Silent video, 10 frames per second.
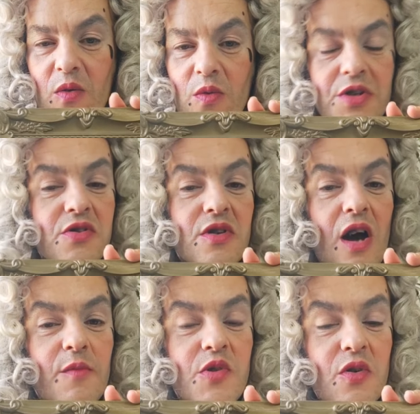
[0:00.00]
which
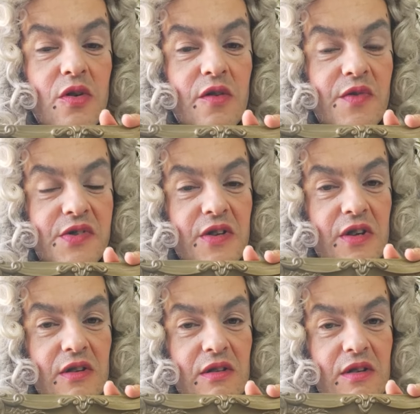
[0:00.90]
I'm sure you've
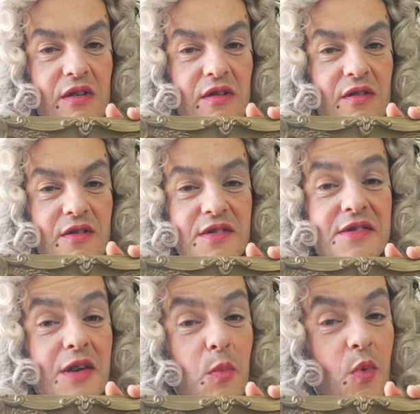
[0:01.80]
seen
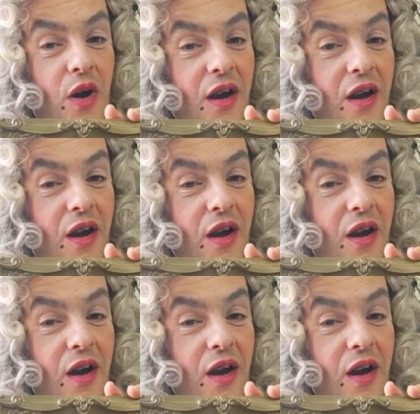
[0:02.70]
somewhere.